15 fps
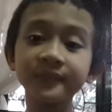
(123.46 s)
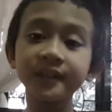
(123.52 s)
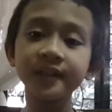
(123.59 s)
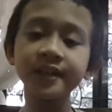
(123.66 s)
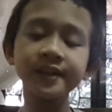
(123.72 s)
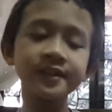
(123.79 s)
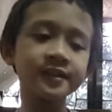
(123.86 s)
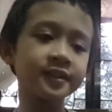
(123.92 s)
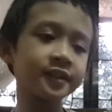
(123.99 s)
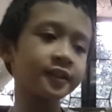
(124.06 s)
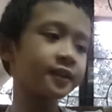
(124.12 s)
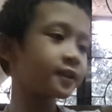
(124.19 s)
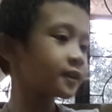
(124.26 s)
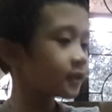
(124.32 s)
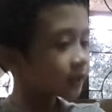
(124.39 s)

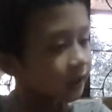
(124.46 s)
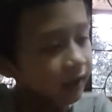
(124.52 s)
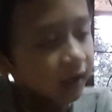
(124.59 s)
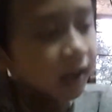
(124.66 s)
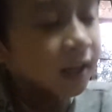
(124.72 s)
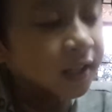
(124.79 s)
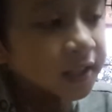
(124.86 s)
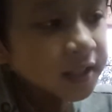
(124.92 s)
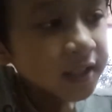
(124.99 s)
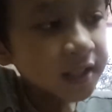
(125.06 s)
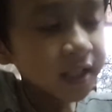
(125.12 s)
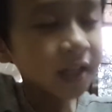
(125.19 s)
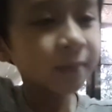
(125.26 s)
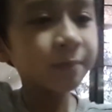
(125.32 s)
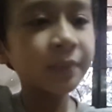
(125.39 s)
Easy.
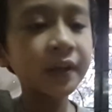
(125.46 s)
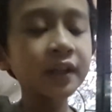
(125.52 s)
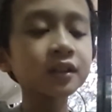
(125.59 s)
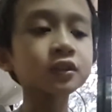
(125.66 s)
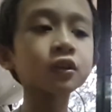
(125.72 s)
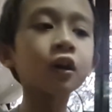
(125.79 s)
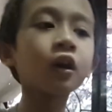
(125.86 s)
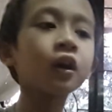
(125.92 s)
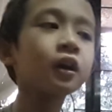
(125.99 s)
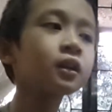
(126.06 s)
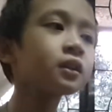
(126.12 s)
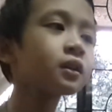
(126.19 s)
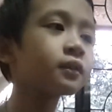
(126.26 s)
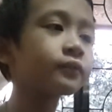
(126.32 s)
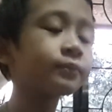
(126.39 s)
Since I built
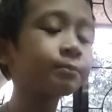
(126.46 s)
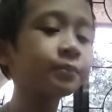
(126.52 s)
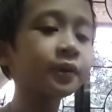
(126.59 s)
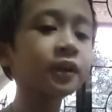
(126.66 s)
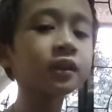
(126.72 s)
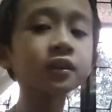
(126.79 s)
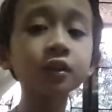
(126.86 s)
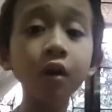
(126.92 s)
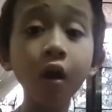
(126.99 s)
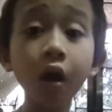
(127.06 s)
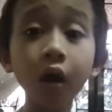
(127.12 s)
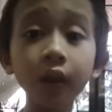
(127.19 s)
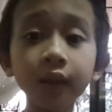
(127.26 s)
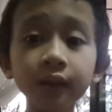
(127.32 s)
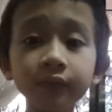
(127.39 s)
all of
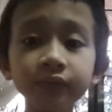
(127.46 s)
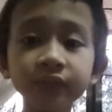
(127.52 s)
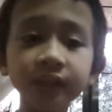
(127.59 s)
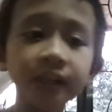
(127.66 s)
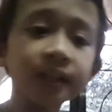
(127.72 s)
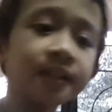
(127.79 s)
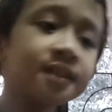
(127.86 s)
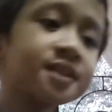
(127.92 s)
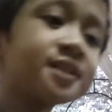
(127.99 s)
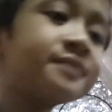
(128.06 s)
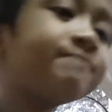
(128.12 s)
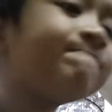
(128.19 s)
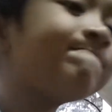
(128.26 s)
these,